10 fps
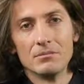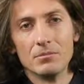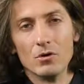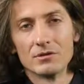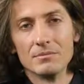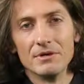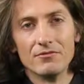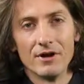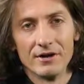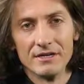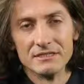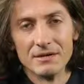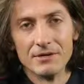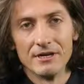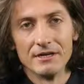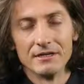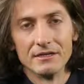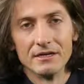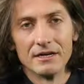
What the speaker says: both can be very intimidating.